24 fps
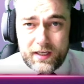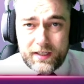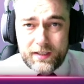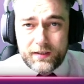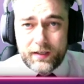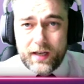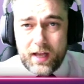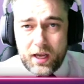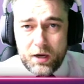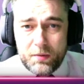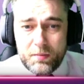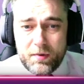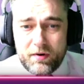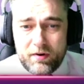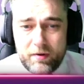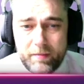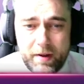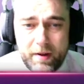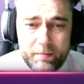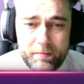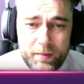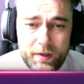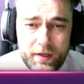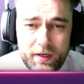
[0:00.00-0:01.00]
it'll help me
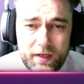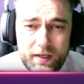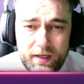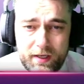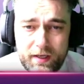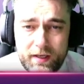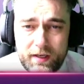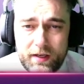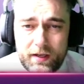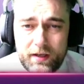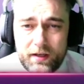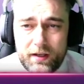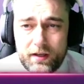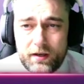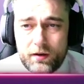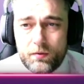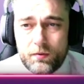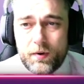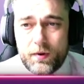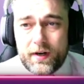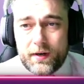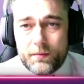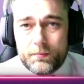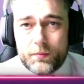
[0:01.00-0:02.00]
remember
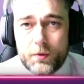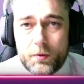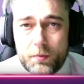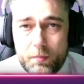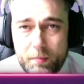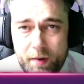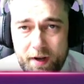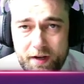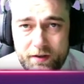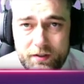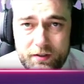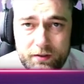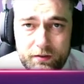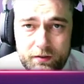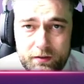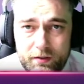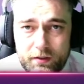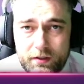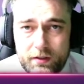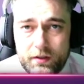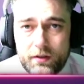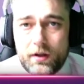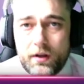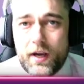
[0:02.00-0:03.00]
when I'm going back to
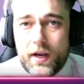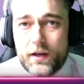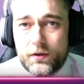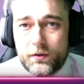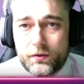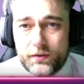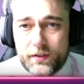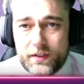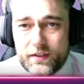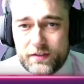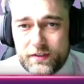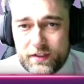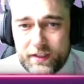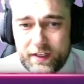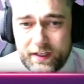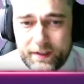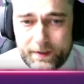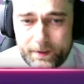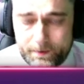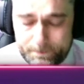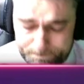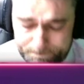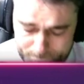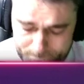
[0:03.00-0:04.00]
add all these together
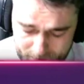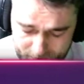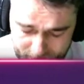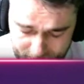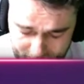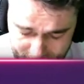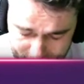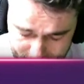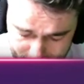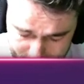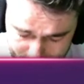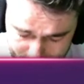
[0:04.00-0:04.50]
at the end.